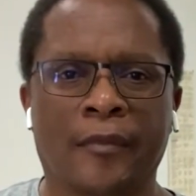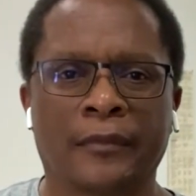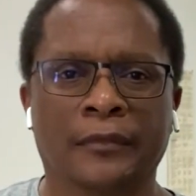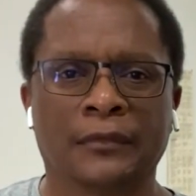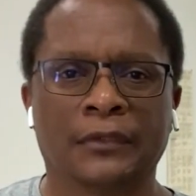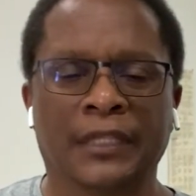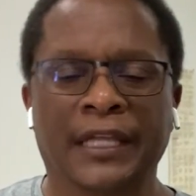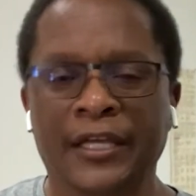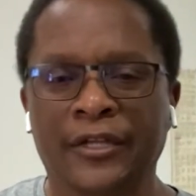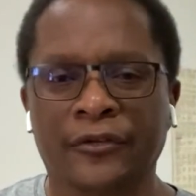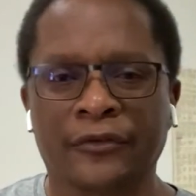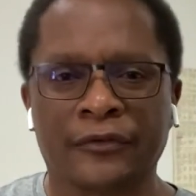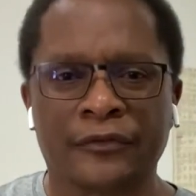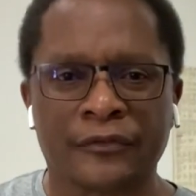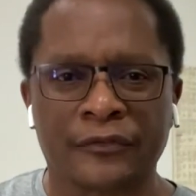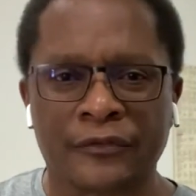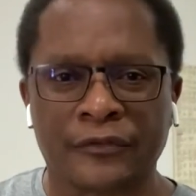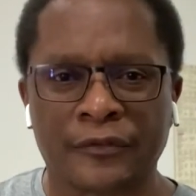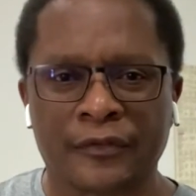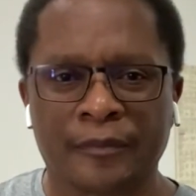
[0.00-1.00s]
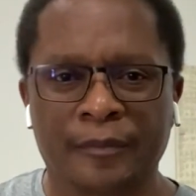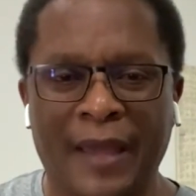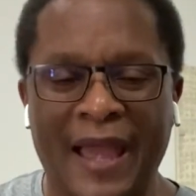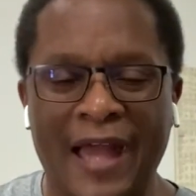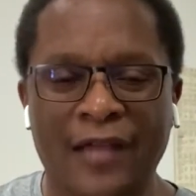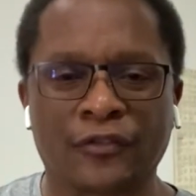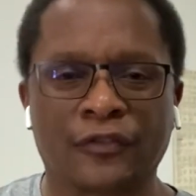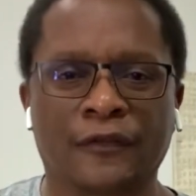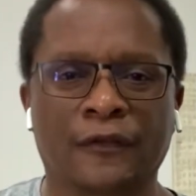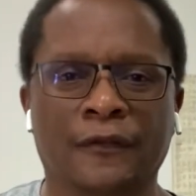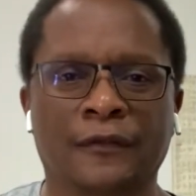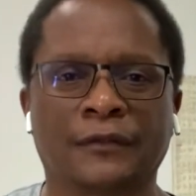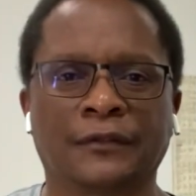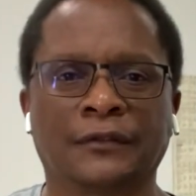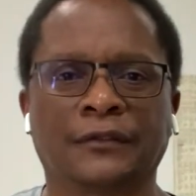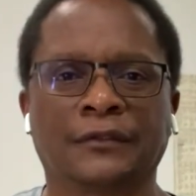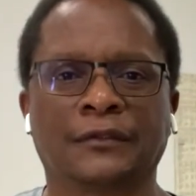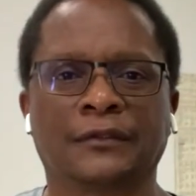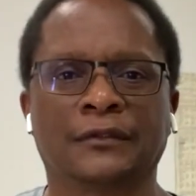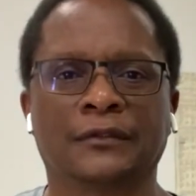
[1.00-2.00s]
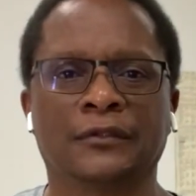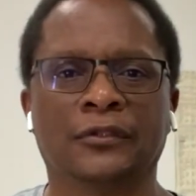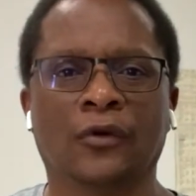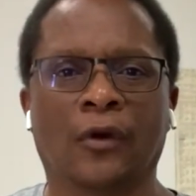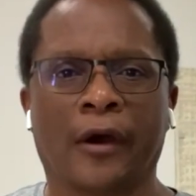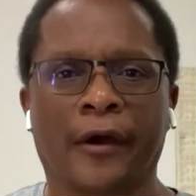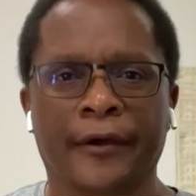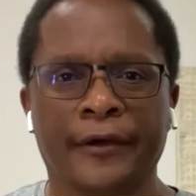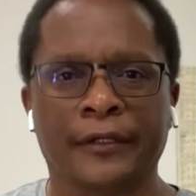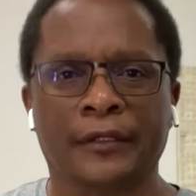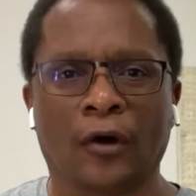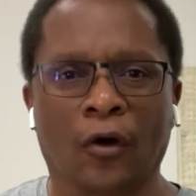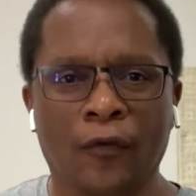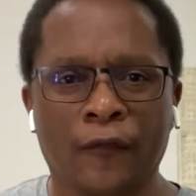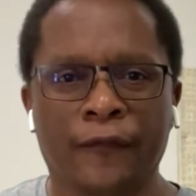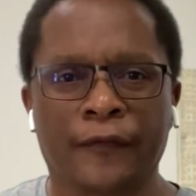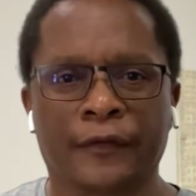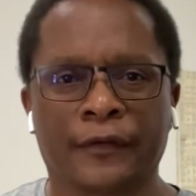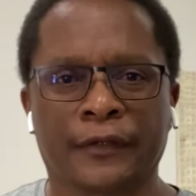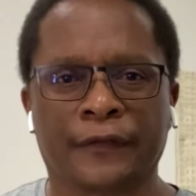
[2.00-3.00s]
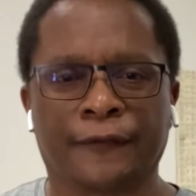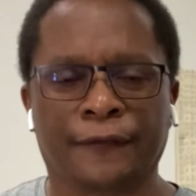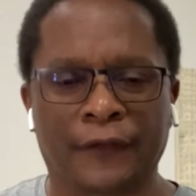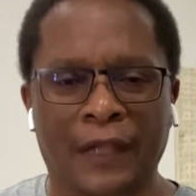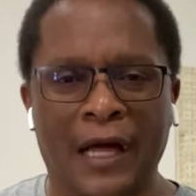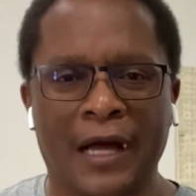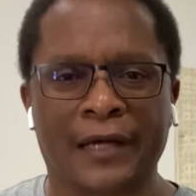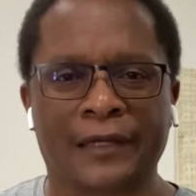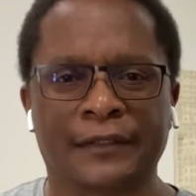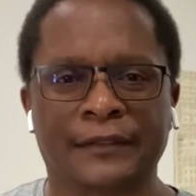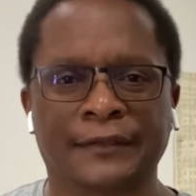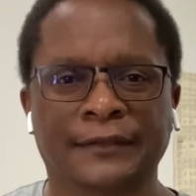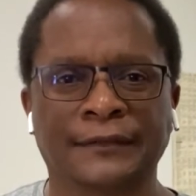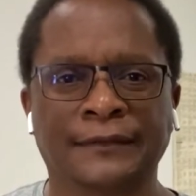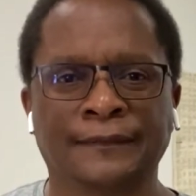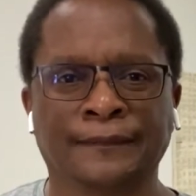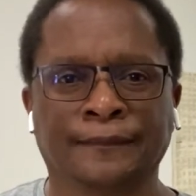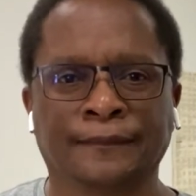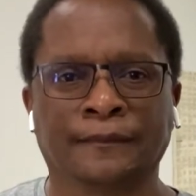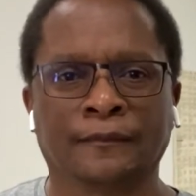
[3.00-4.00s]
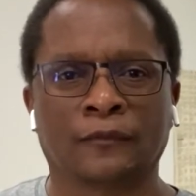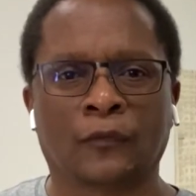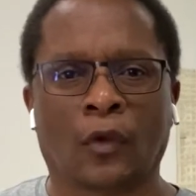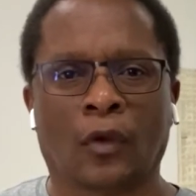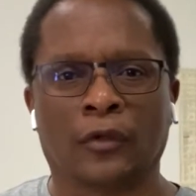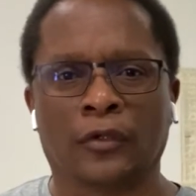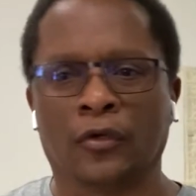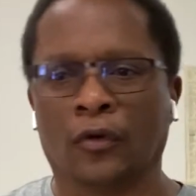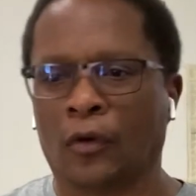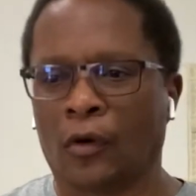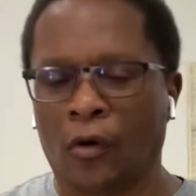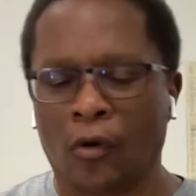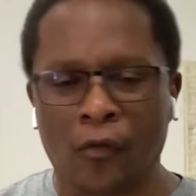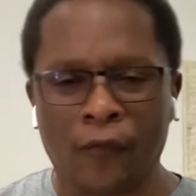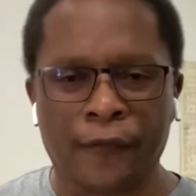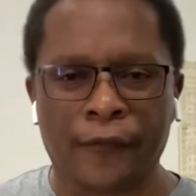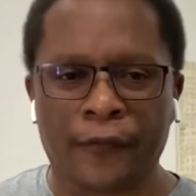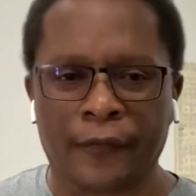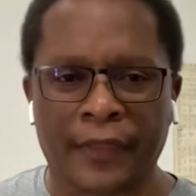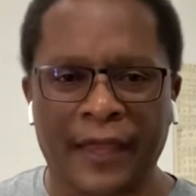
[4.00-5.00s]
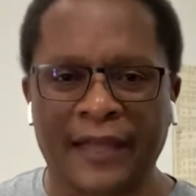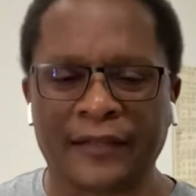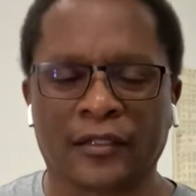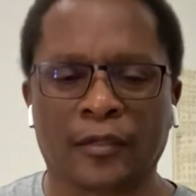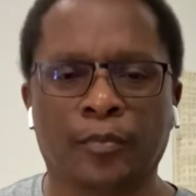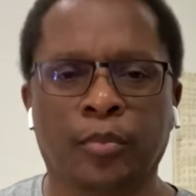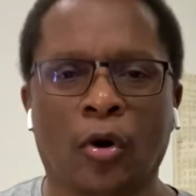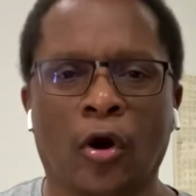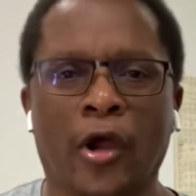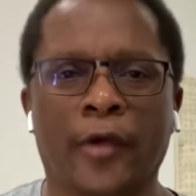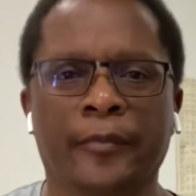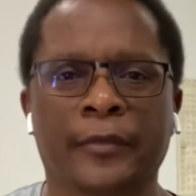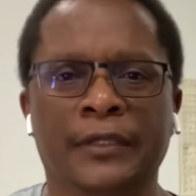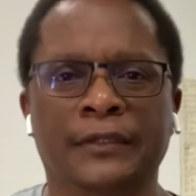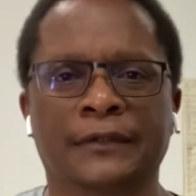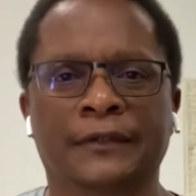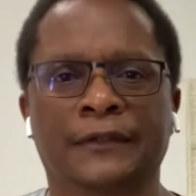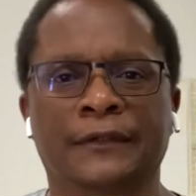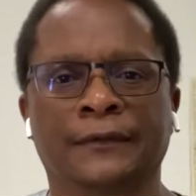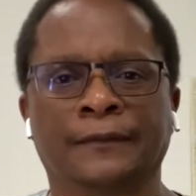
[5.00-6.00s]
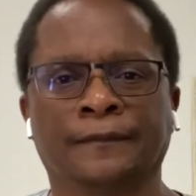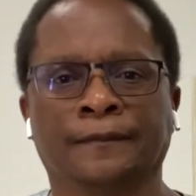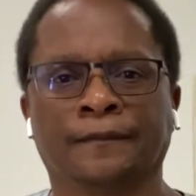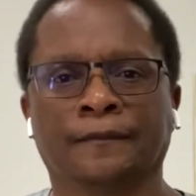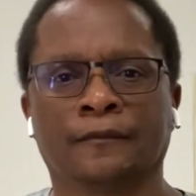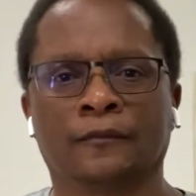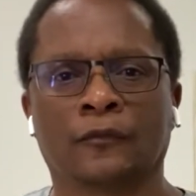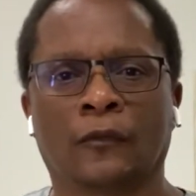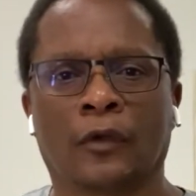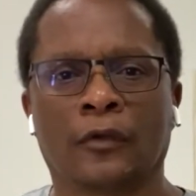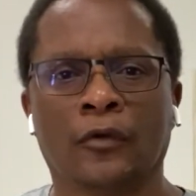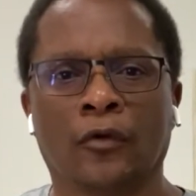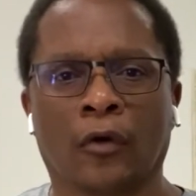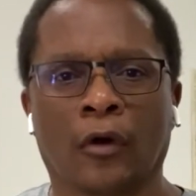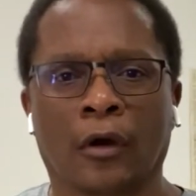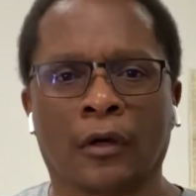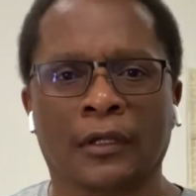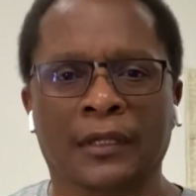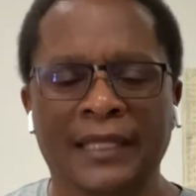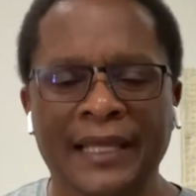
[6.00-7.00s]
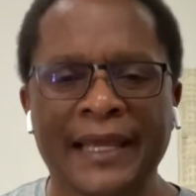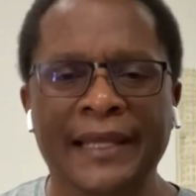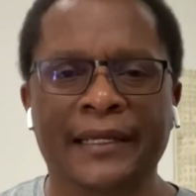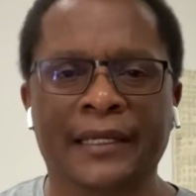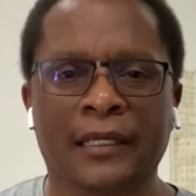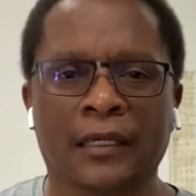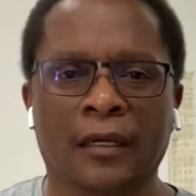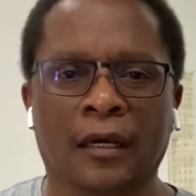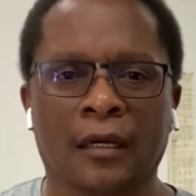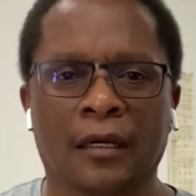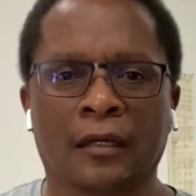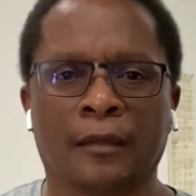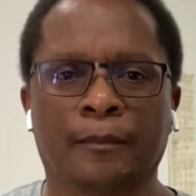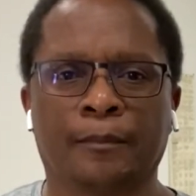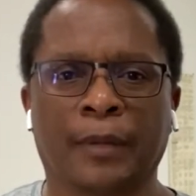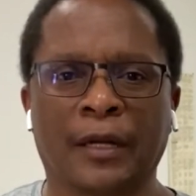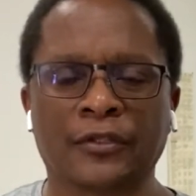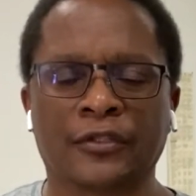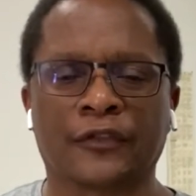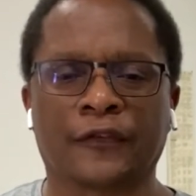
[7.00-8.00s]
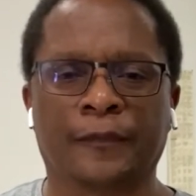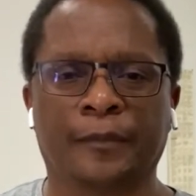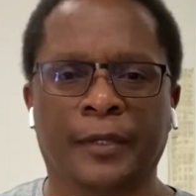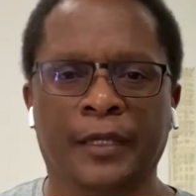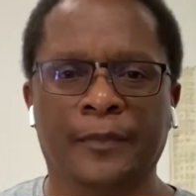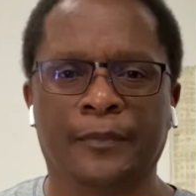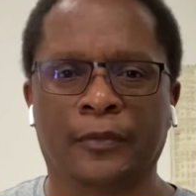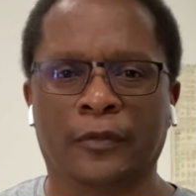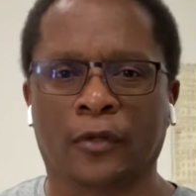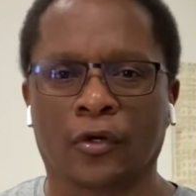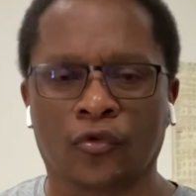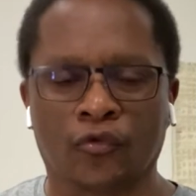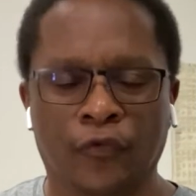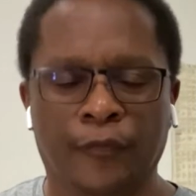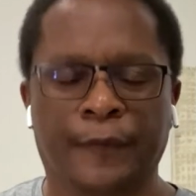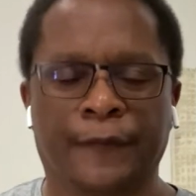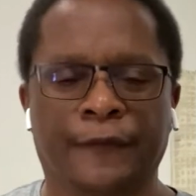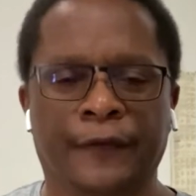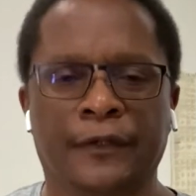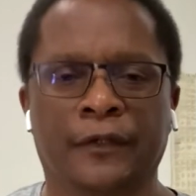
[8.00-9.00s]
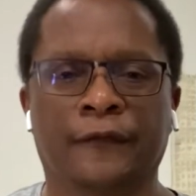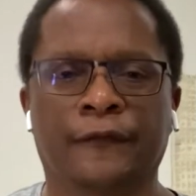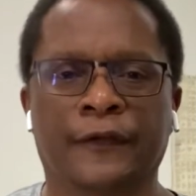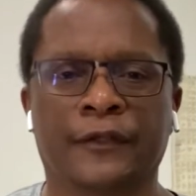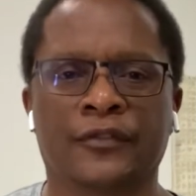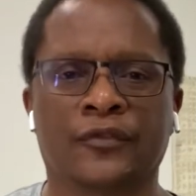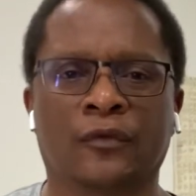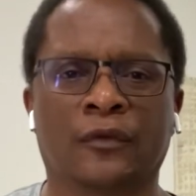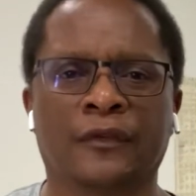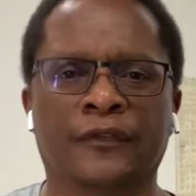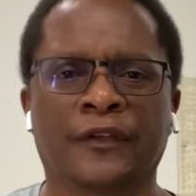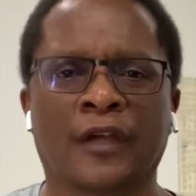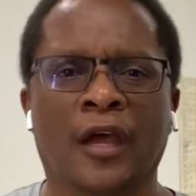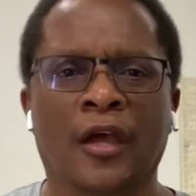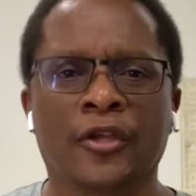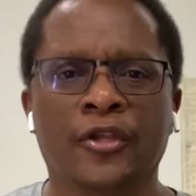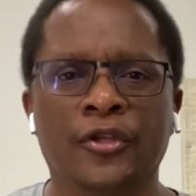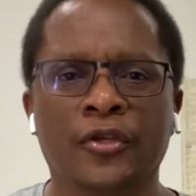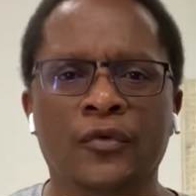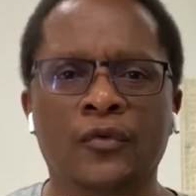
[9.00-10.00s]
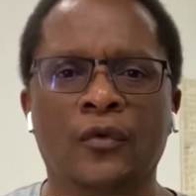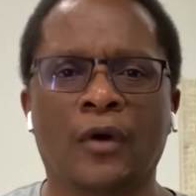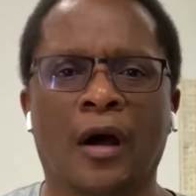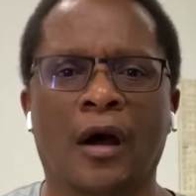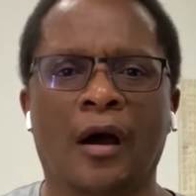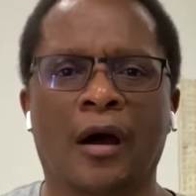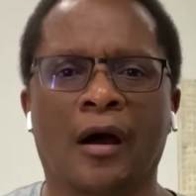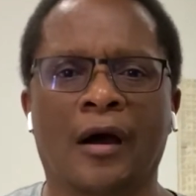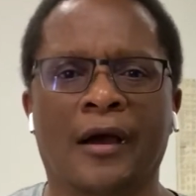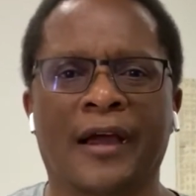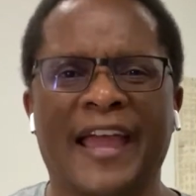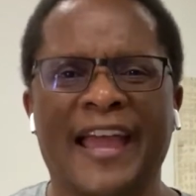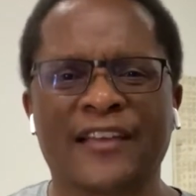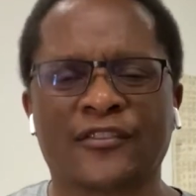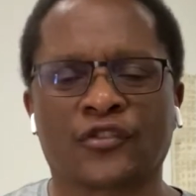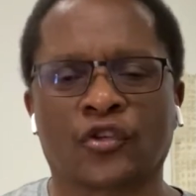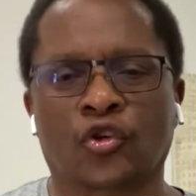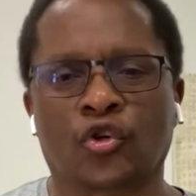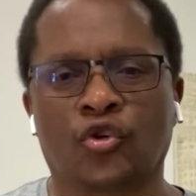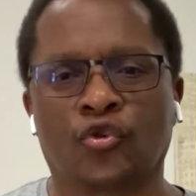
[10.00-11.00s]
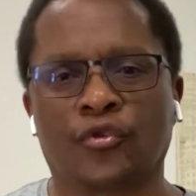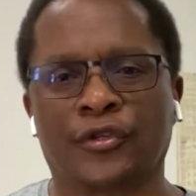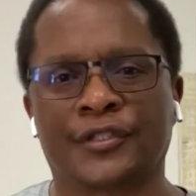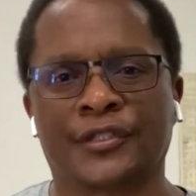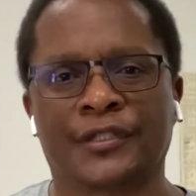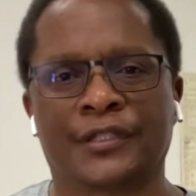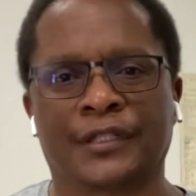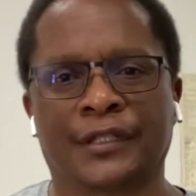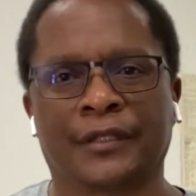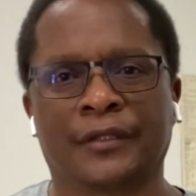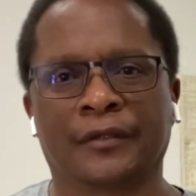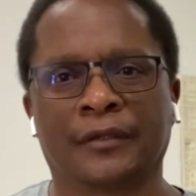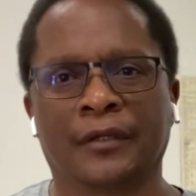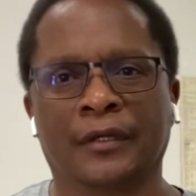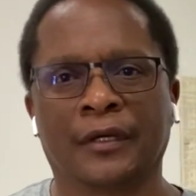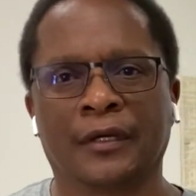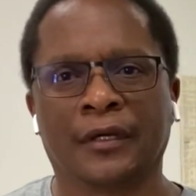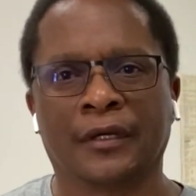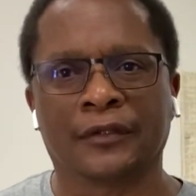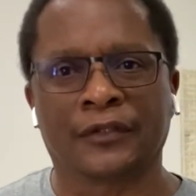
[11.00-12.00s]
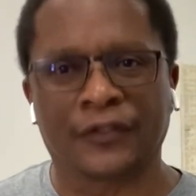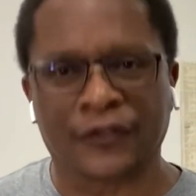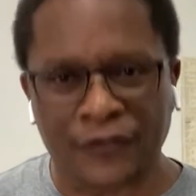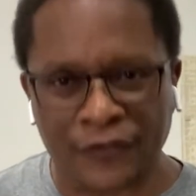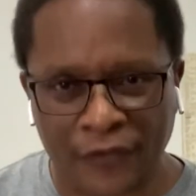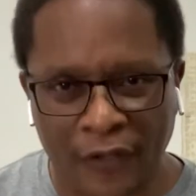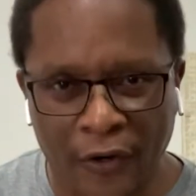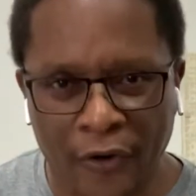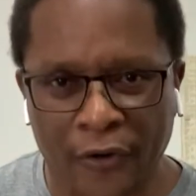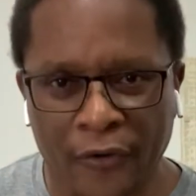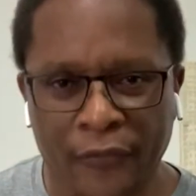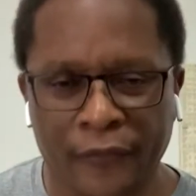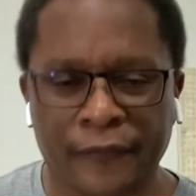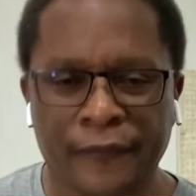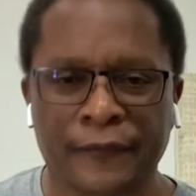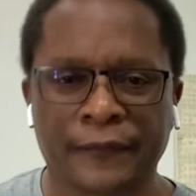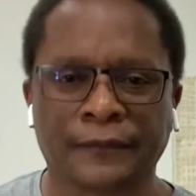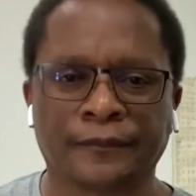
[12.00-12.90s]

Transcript: leaders, pastors, you are over the flock, you are over that department, you are leading a bunch of people, a group of individuals. You are, as a Christian, to serve